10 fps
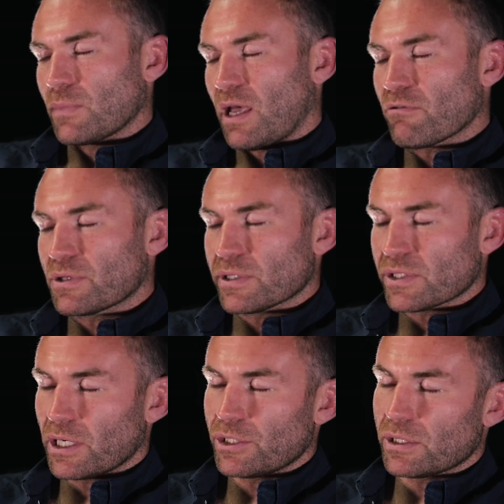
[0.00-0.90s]

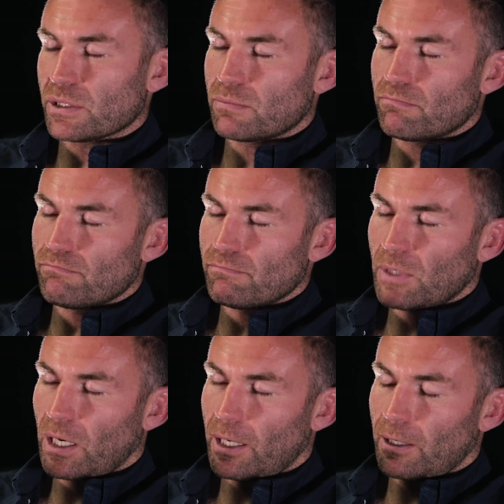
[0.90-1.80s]
inside you is
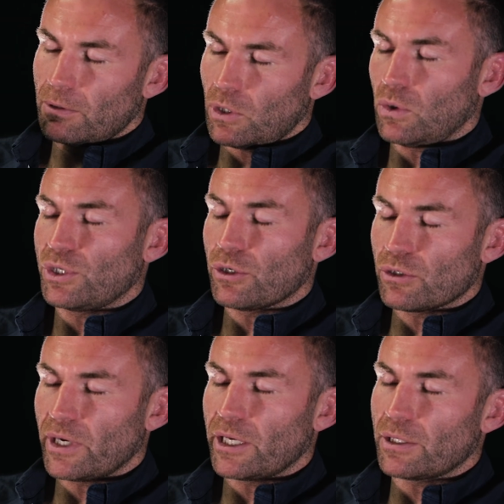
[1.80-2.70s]
kind of go the
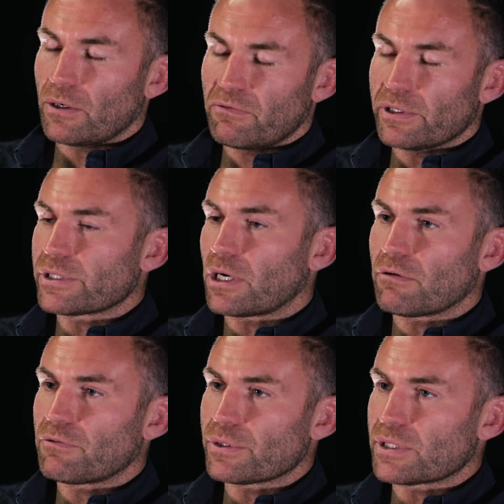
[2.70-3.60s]
other way, you know, feel sorry
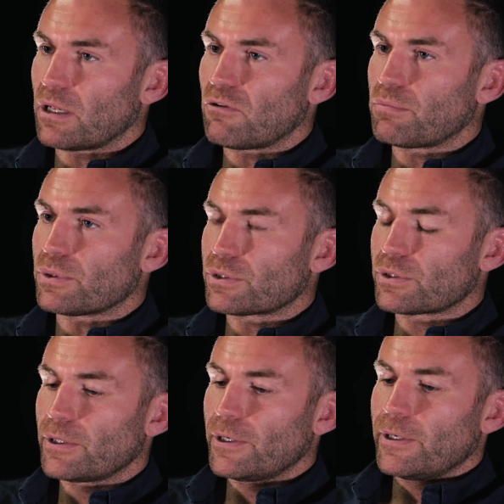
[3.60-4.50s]
for yourself. But
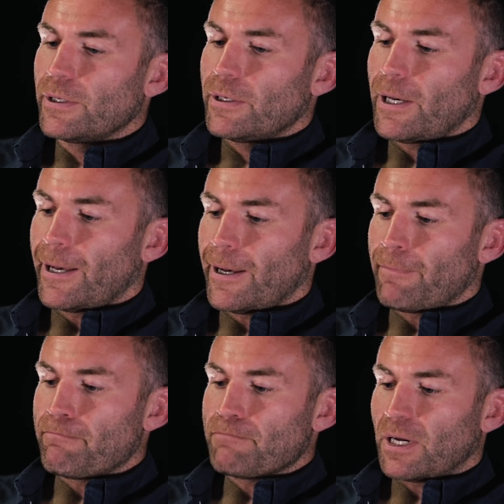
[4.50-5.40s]

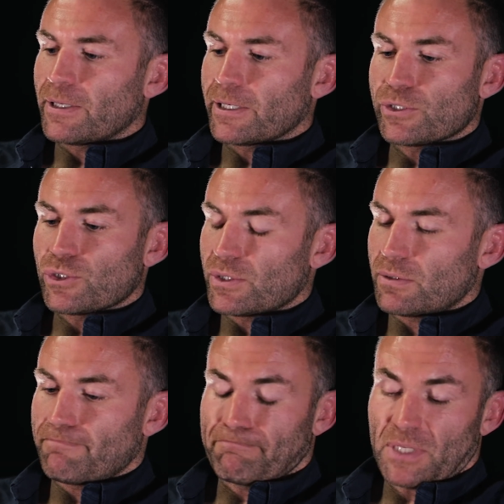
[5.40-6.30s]
I think it's just
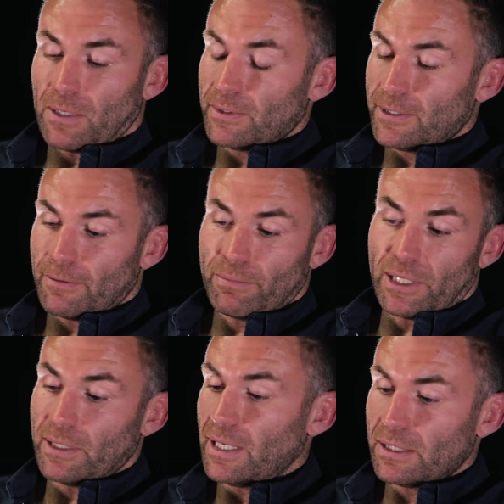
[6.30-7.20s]
down to being
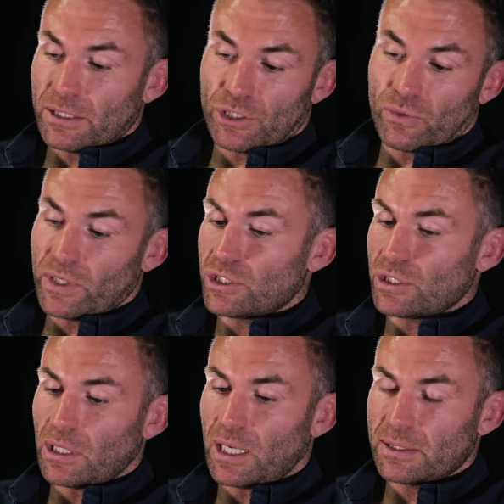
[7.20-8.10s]
in that
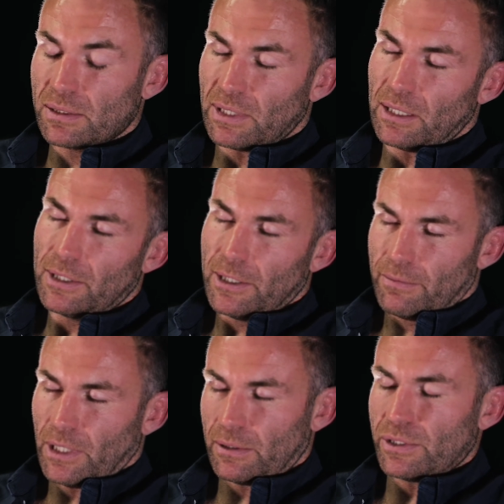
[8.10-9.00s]
situation
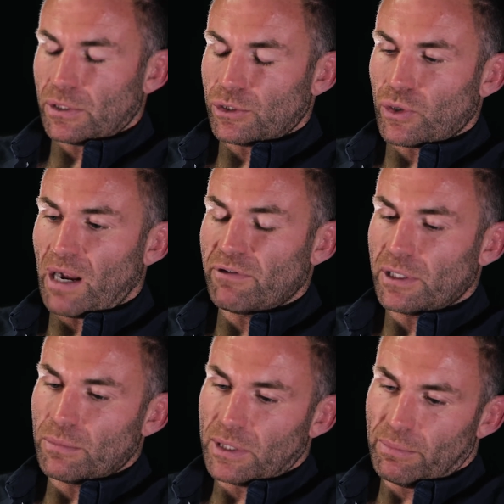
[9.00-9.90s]
not to such
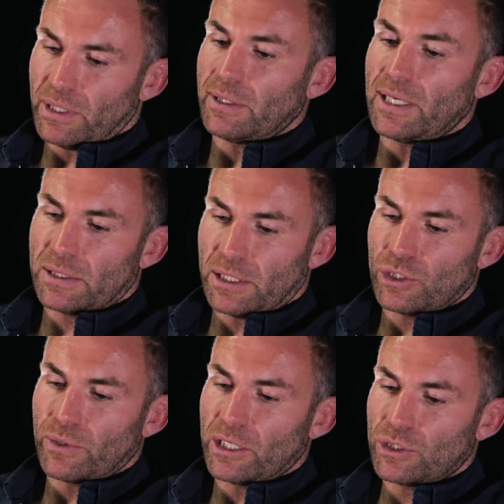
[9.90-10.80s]
gravity, but I've been in that
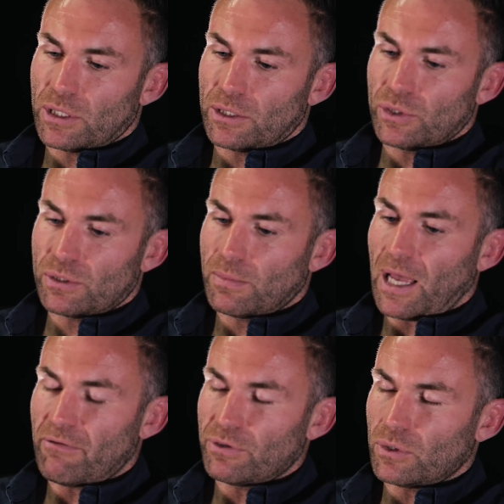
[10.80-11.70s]
situation, and just
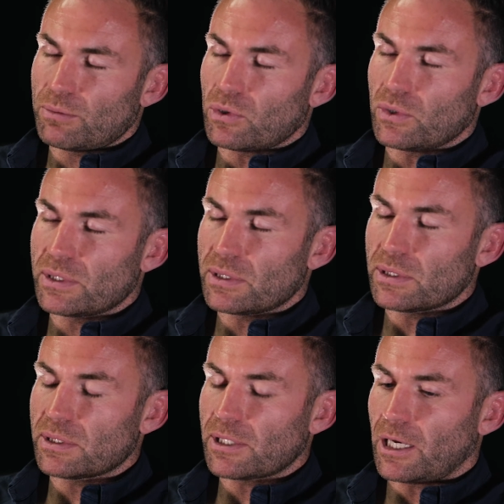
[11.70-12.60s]
having those
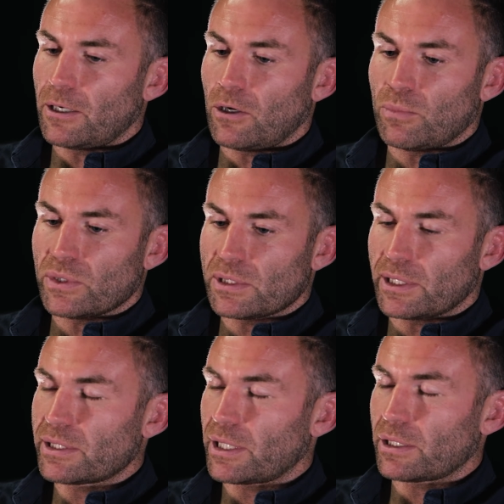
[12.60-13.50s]
processes is kind of almost
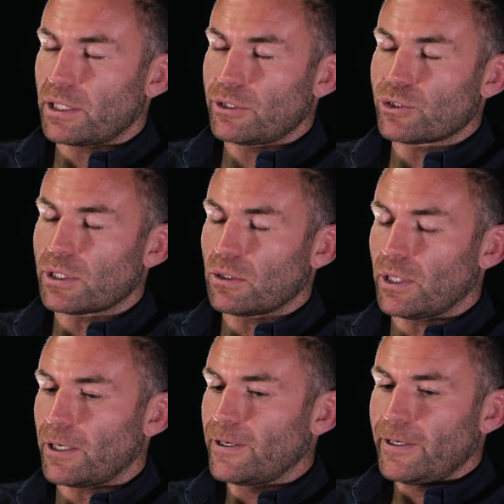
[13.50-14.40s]
like second nature now,
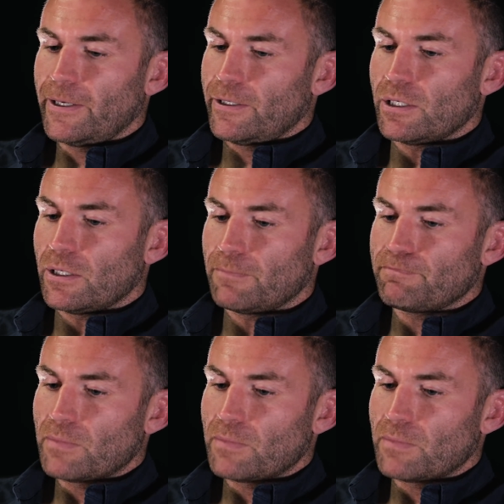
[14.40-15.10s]
that, you know,